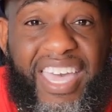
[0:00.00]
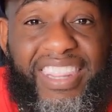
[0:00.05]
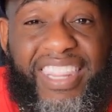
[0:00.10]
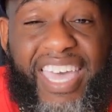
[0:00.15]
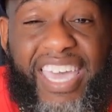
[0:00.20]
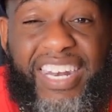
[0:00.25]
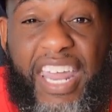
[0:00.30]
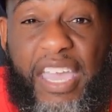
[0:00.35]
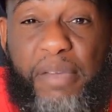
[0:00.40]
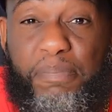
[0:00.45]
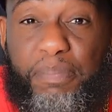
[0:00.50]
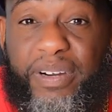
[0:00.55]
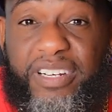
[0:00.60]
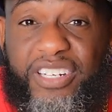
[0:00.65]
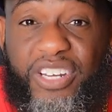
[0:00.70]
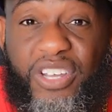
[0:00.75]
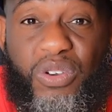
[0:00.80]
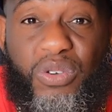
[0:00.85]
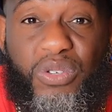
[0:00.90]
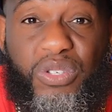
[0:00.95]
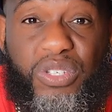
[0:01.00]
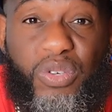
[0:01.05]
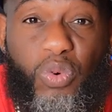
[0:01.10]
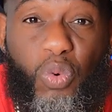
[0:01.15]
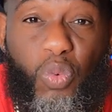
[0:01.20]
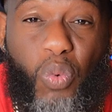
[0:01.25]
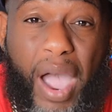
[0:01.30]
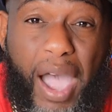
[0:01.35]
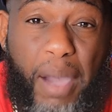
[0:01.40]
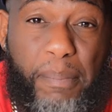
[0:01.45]
that they produce
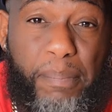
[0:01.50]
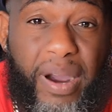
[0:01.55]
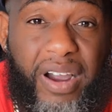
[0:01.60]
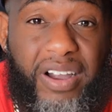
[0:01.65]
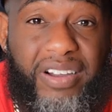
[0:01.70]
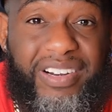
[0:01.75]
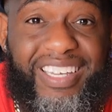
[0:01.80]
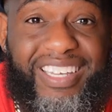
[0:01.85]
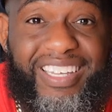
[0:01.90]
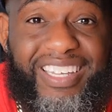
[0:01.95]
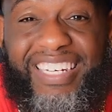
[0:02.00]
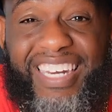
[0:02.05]
while burning.